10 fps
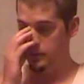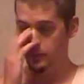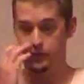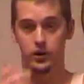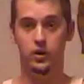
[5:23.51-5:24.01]

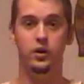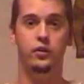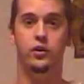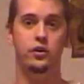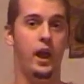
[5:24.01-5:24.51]
But
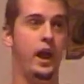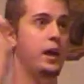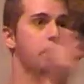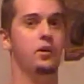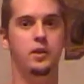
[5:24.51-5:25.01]
they're
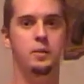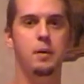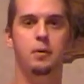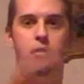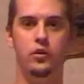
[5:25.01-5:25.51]
hammering them
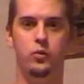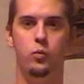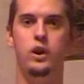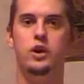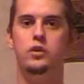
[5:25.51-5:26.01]
up on the
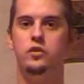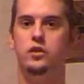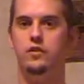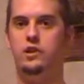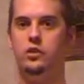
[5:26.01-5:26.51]
windows and
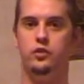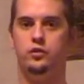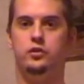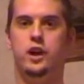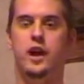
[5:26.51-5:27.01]
stuff, and it's all
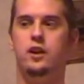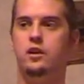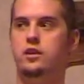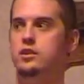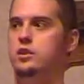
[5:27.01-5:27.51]

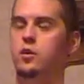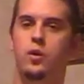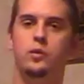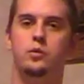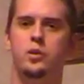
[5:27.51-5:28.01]
scattered, and you're
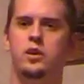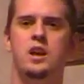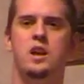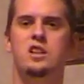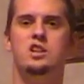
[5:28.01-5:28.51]
always wondering,
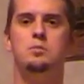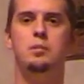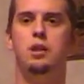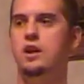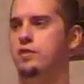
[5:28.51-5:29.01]
these
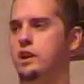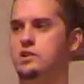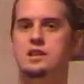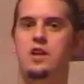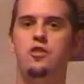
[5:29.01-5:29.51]
people have
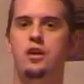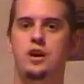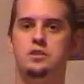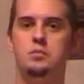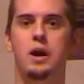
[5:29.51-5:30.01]
like
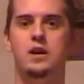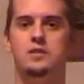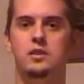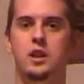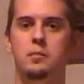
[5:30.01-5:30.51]
10,000 pounds
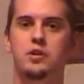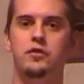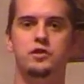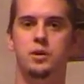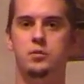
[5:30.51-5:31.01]
of lumber, and
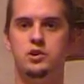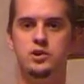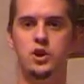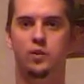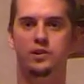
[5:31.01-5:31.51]
for some
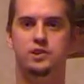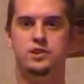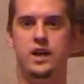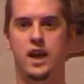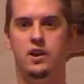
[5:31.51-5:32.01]
reason they're always
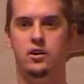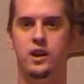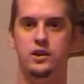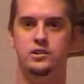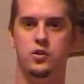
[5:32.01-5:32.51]

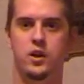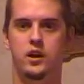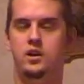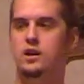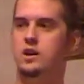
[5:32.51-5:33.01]
scattering it so
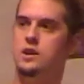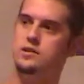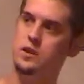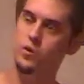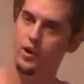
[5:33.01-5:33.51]
that
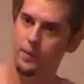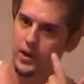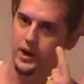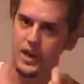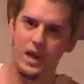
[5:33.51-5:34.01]
it's like, well, I mean,
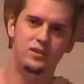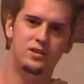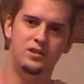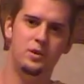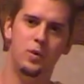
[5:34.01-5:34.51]
I
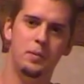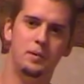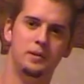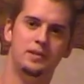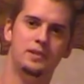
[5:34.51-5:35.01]
guess you want to be
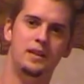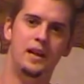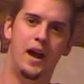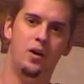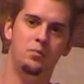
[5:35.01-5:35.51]
able to
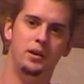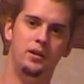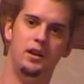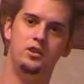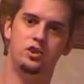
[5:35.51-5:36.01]
see out,
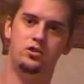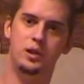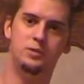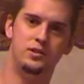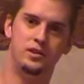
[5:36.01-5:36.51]
but it just
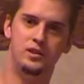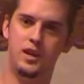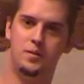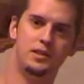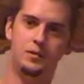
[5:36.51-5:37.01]
gives the
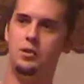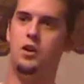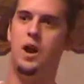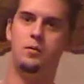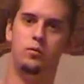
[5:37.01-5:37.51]
zombies something to
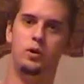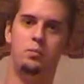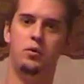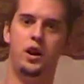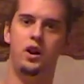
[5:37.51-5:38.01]
grab and
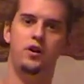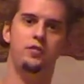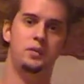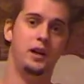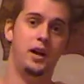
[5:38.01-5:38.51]
rip right off.
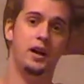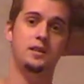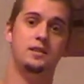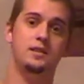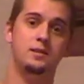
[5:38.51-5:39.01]
I mean, I
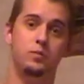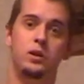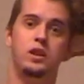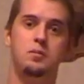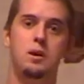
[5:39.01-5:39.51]
guess that's
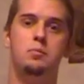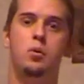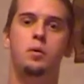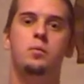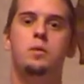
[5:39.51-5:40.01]
really the main
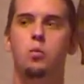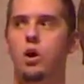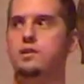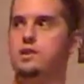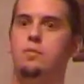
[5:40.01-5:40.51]
point. We
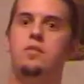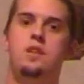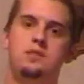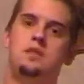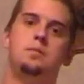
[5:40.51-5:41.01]
want something
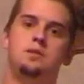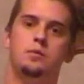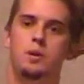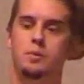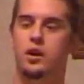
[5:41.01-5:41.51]
that the zombies
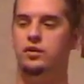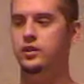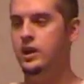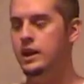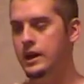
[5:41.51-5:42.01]
can rip
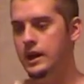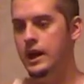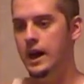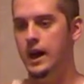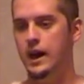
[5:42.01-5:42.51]
off.
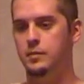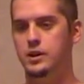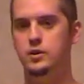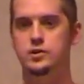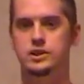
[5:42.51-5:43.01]
But
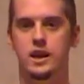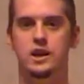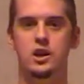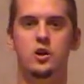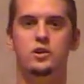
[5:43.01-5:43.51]
he was
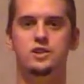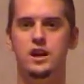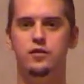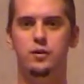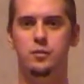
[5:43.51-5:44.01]
saying, you know,
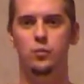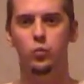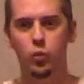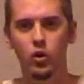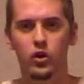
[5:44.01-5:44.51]
aside
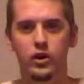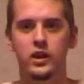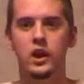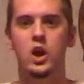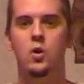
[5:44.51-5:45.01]
from
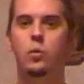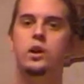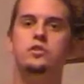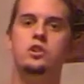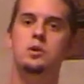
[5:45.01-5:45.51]
wood, what
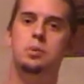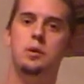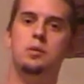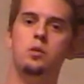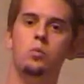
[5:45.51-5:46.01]
else can you put
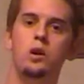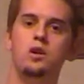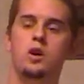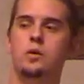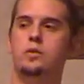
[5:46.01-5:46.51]
up in your
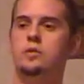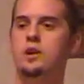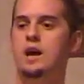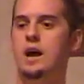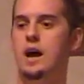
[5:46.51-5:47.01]
windows,
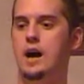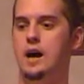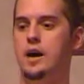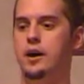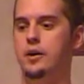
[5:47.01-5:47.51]
you
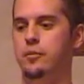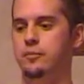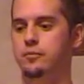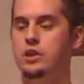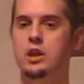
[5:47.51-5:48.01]

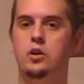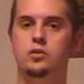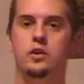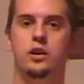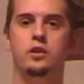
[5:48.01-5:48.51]
know,
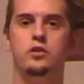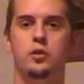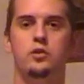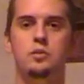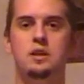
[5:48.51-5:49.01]

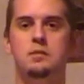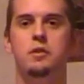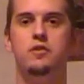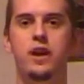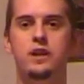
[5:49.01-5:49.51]
to make them
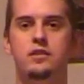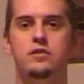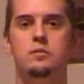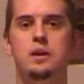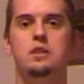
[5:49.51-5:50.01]
effective,
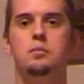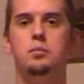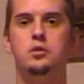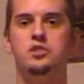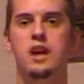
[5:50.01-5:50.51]
to make them
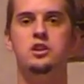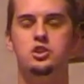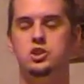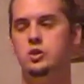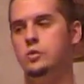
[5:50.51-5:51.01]

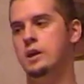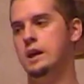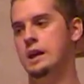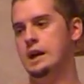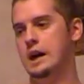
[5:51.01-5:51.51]
protect you?
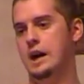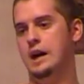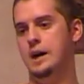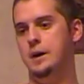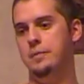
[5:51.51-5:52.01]

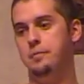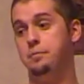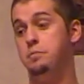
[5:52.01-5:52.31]
And